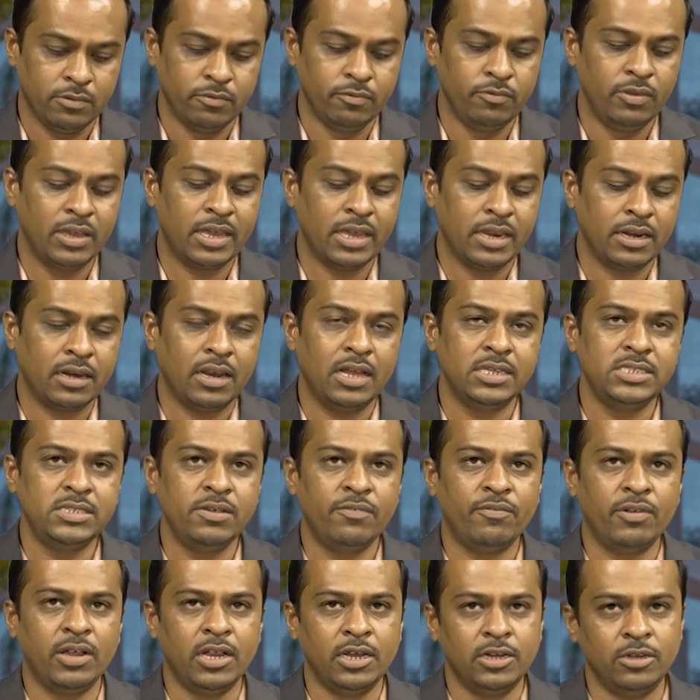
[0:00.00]
we can
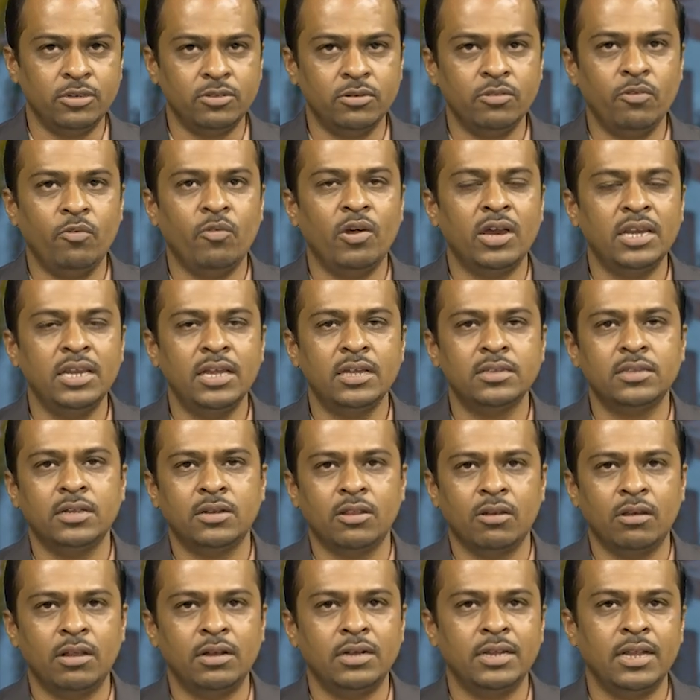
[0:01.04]
classify into vernier
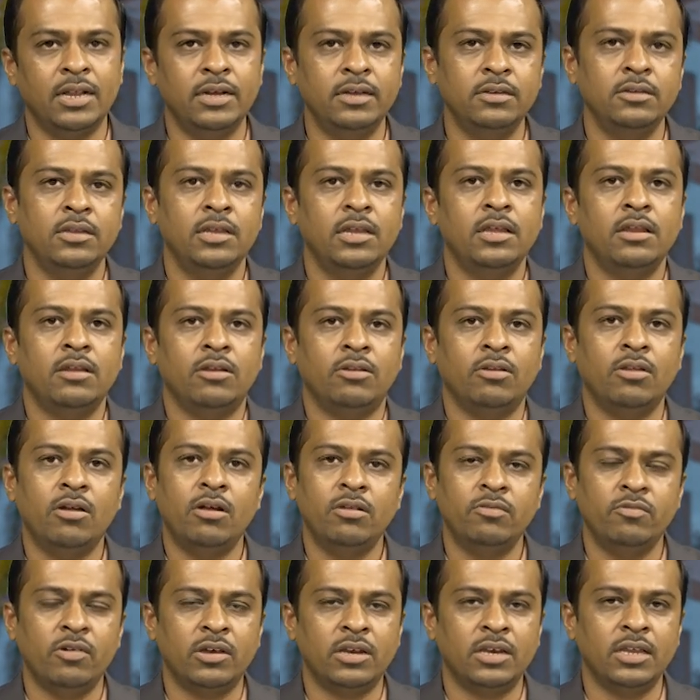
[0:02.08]
theodolite and
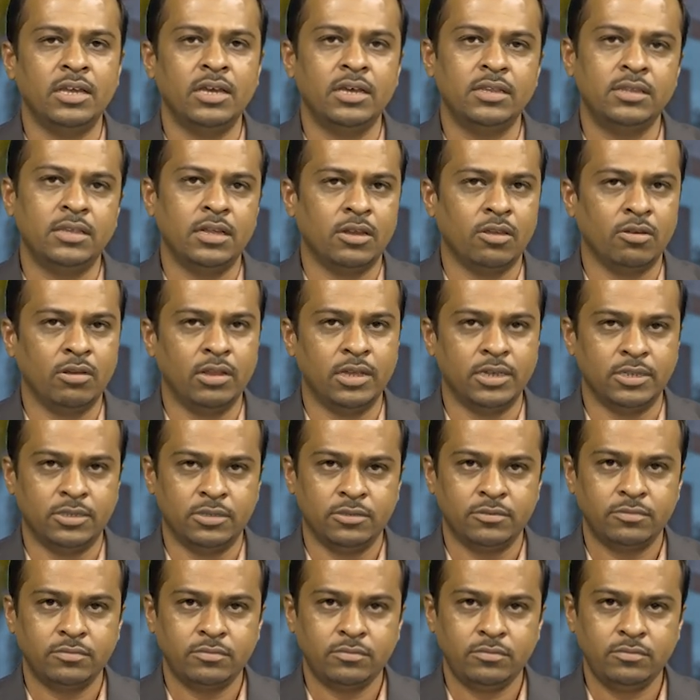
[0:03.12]
non-vernier theodolite.
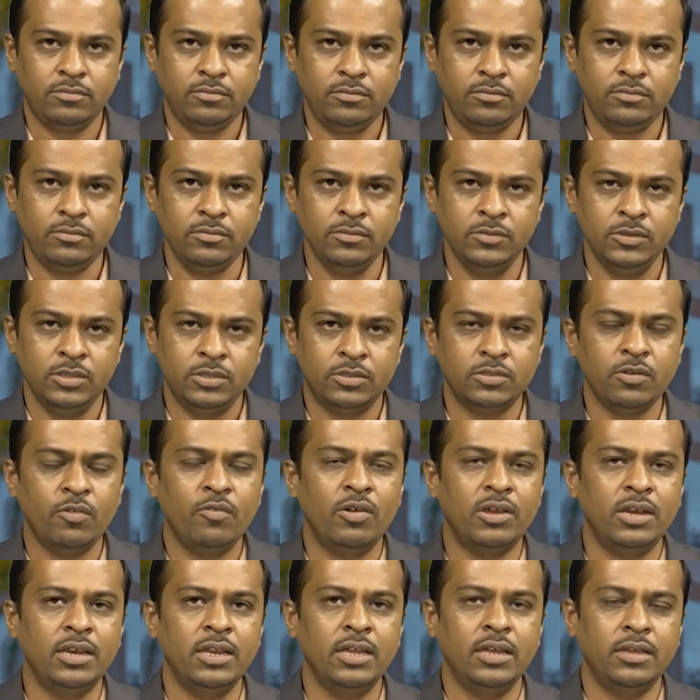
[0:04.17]

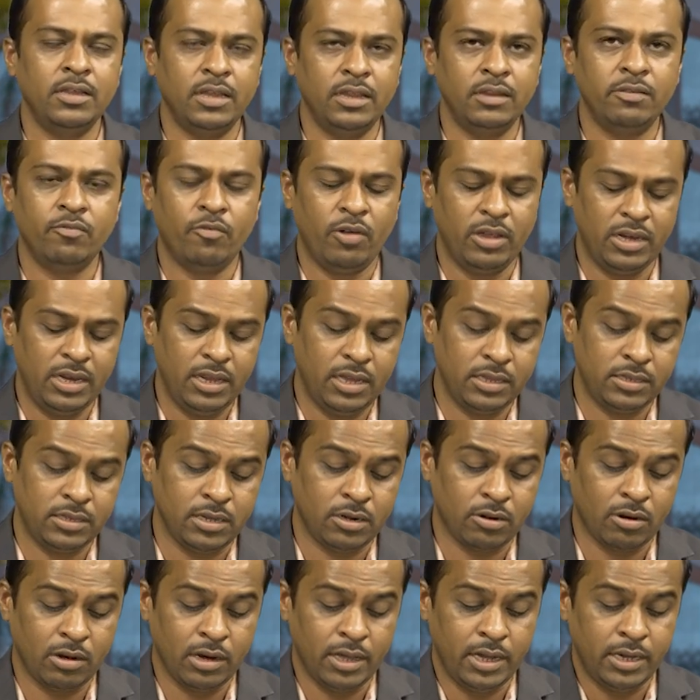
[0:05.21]
So in vernier
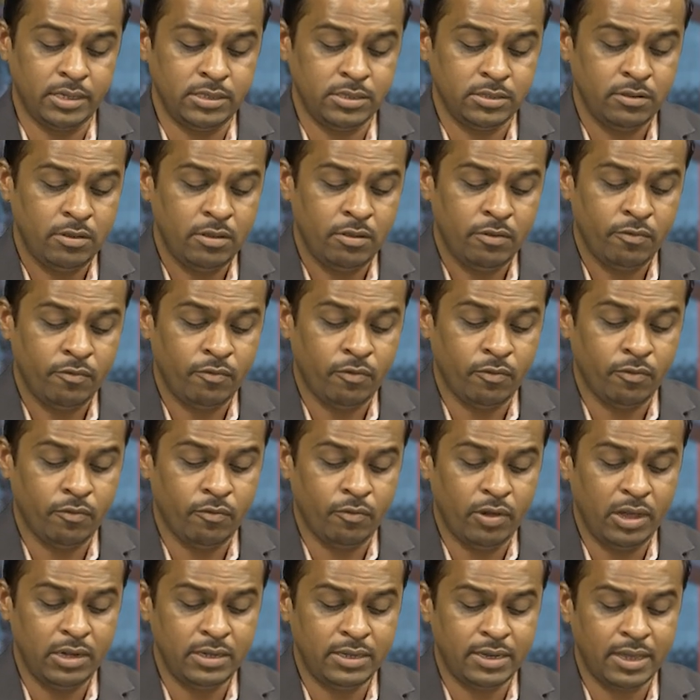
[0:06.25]
theodolite,
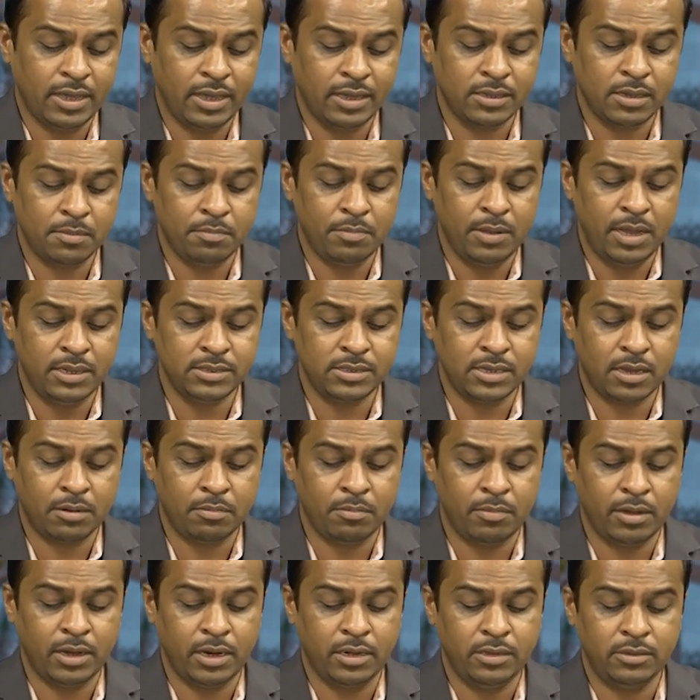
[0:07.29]
while taking the
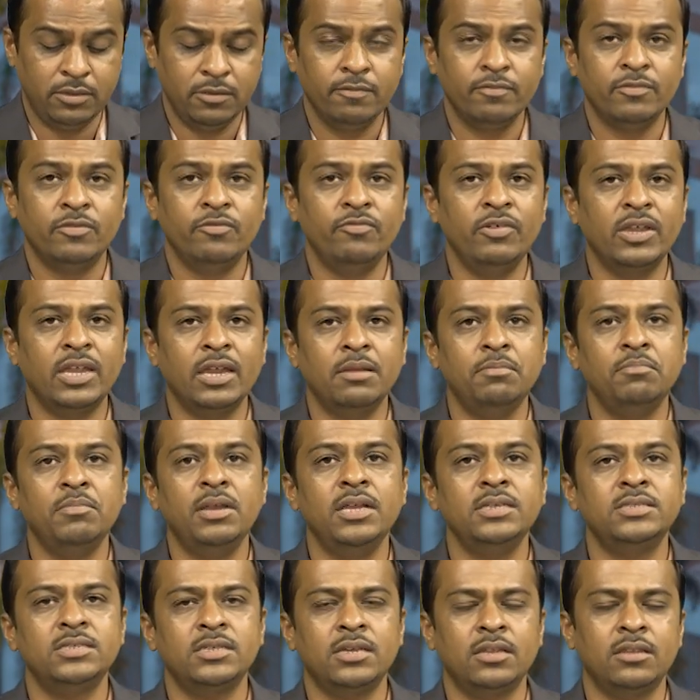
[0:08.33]
measurement, we can
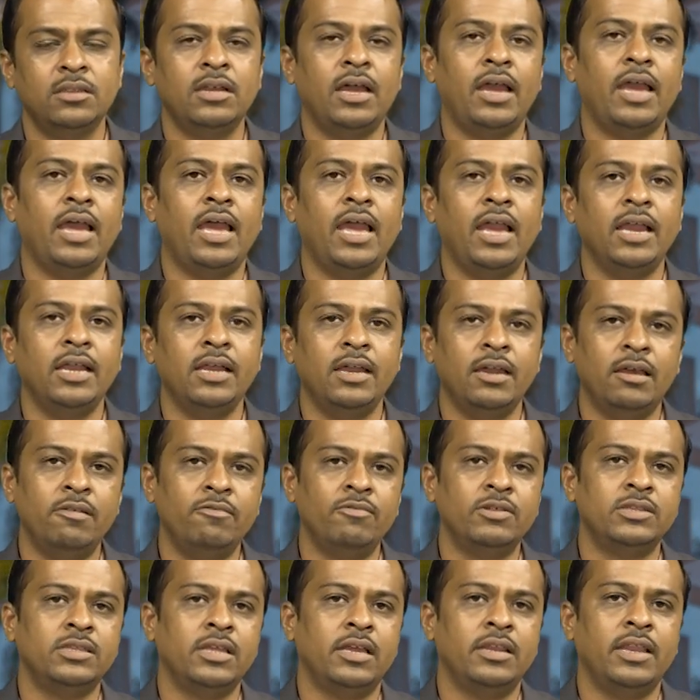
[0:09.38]
measure the angle
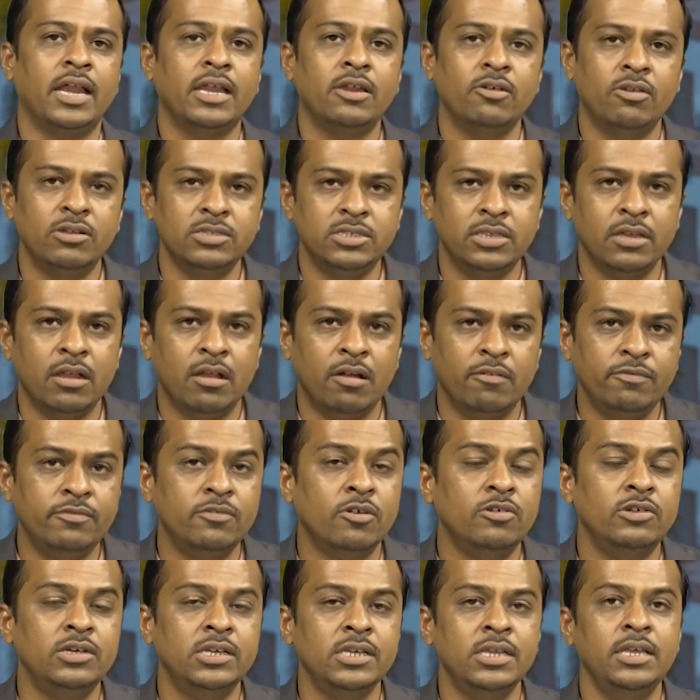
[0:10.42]
with an accuracy of
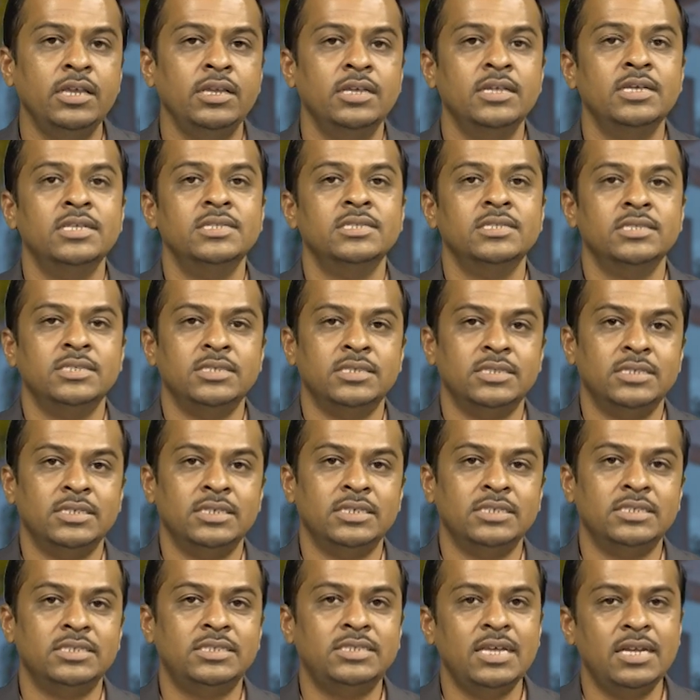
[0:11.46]
20
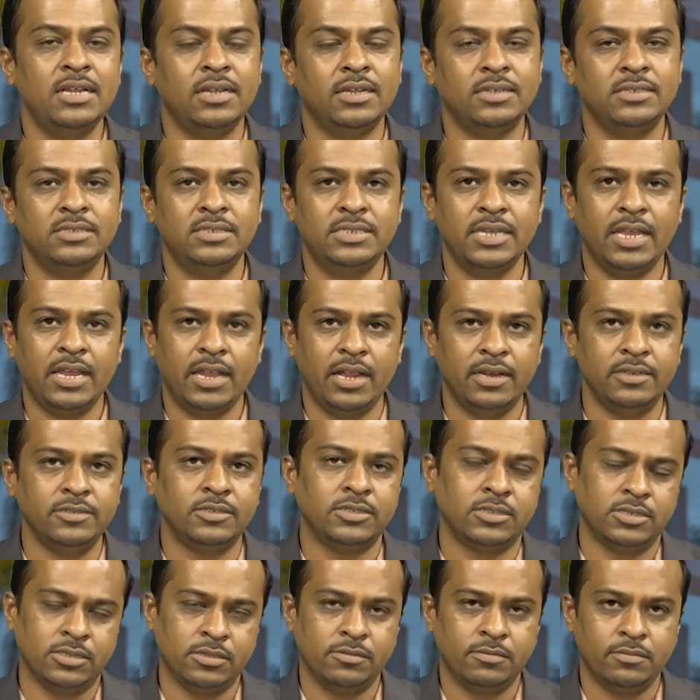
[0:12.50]

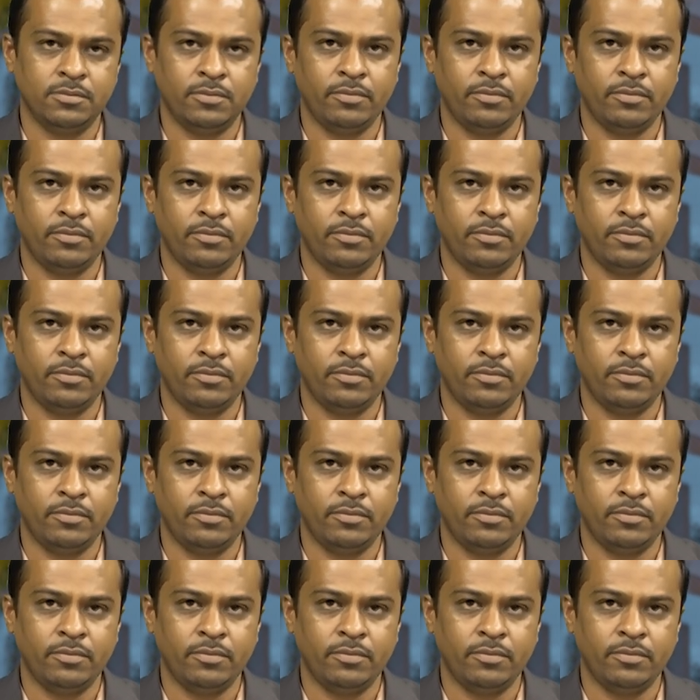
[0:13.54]
seconds.